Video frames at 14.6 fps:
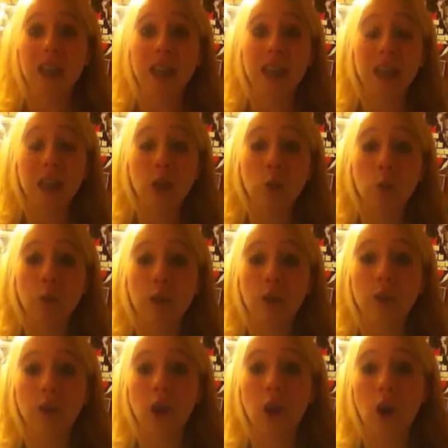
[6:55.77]
He
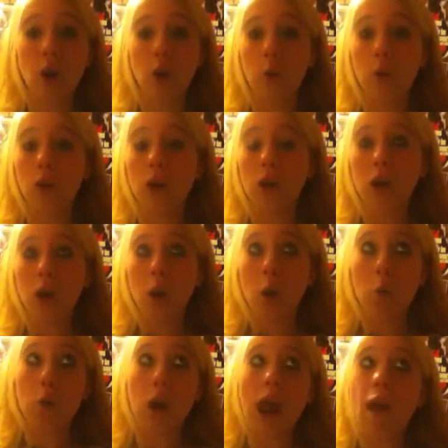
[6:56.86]
will go
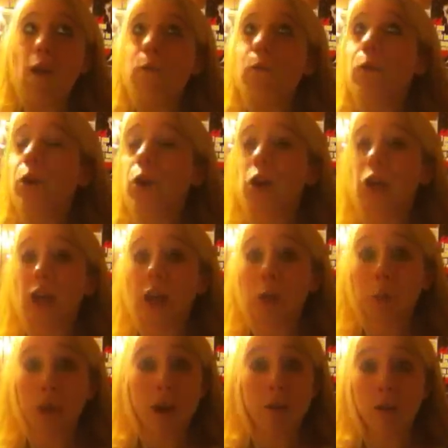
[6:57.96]
whenever
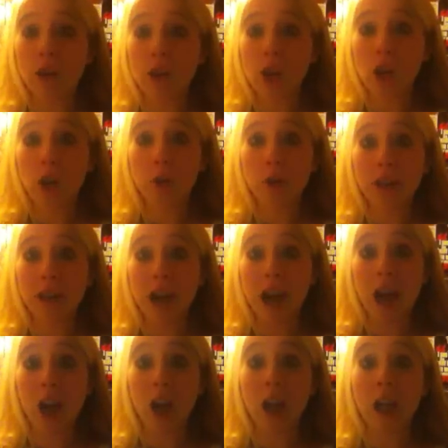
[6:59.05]
he's going to
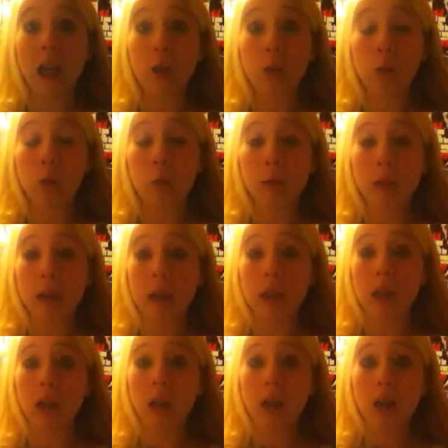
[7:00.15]
retire, he will be